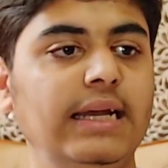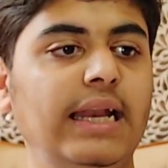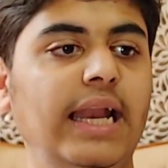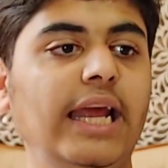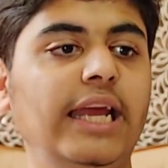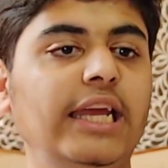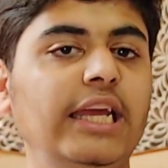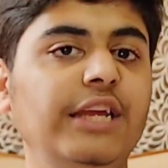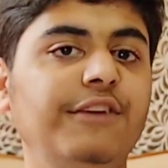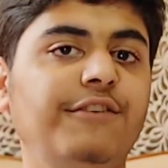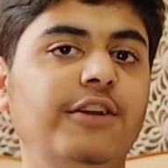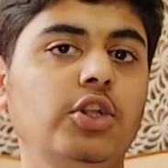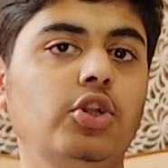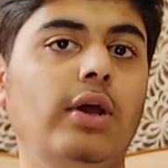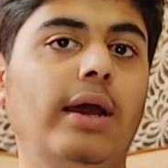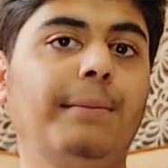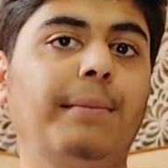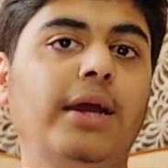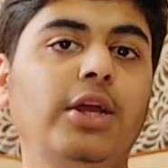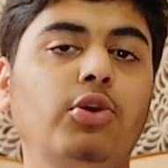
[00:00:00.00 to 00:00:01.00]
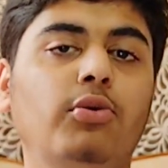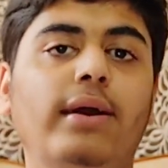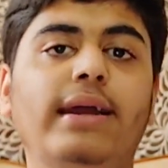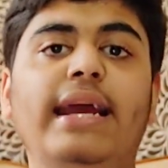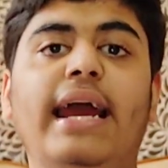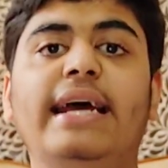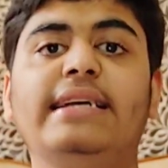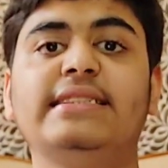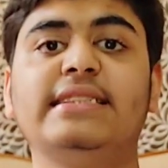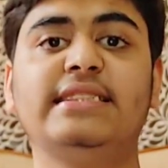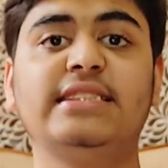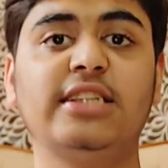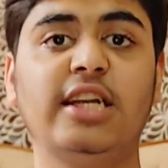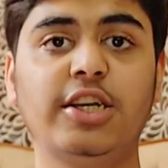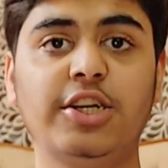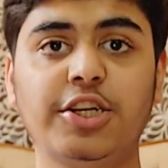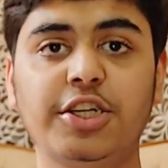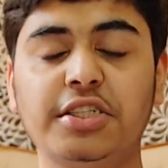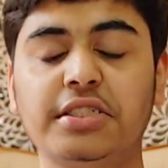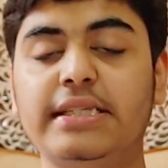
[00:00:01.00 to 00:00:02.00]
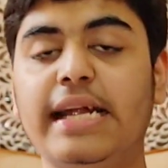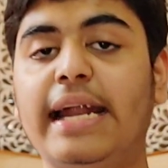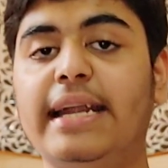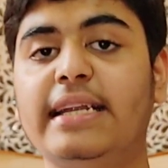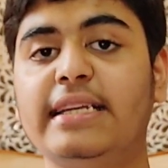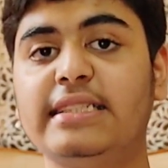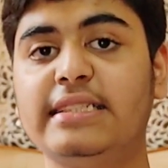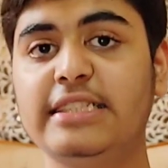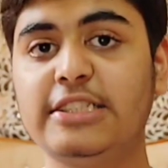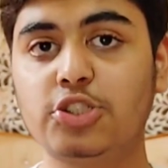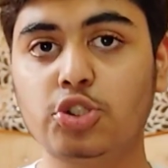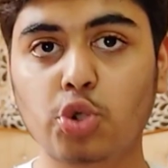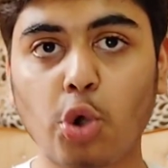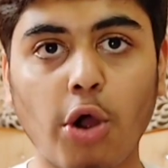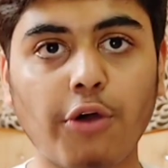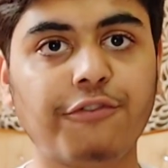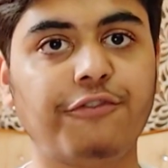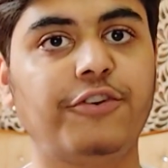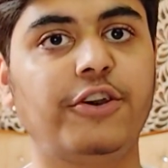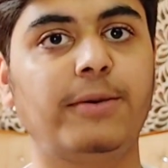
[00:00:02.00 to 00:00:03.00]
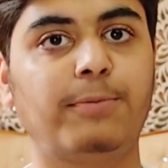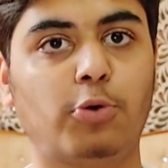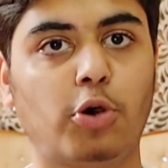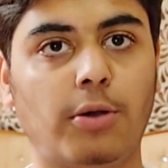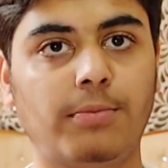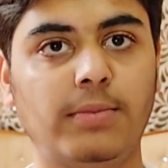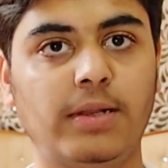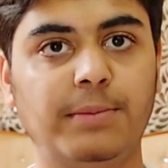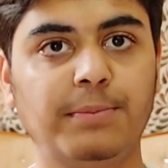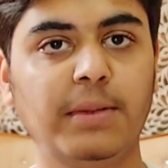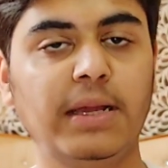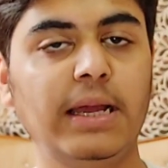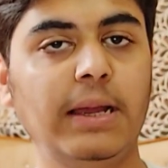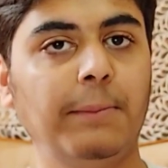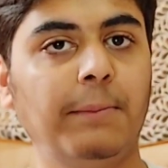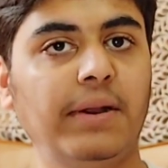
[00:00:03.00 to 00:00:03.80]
Like, even though MIUI has stutters, that is the software problem,